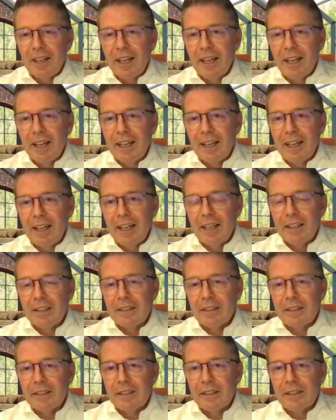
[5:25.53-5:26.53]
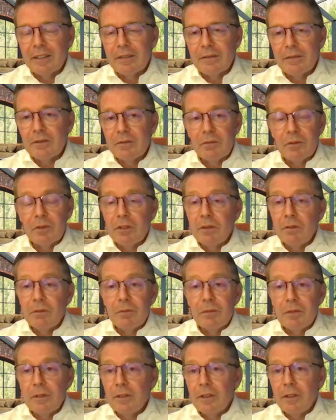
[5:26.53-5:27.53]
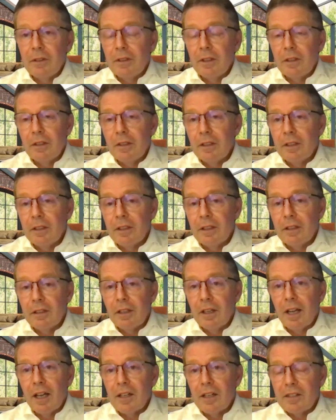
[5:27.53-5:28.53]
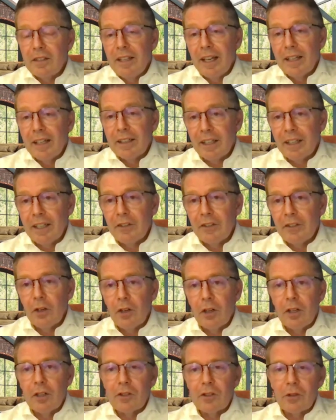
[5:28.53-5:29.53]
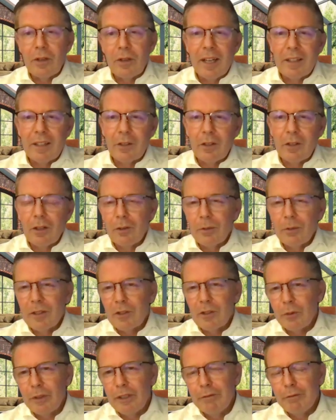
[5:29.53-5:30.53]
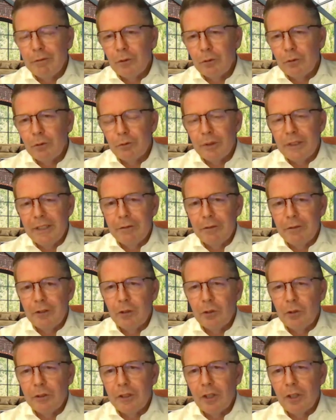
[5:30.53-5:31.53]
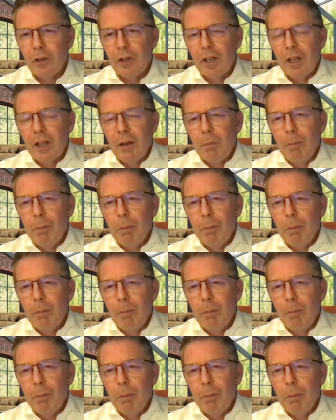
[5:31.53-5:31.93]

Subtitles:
And the last decade, you also had always to review, you know,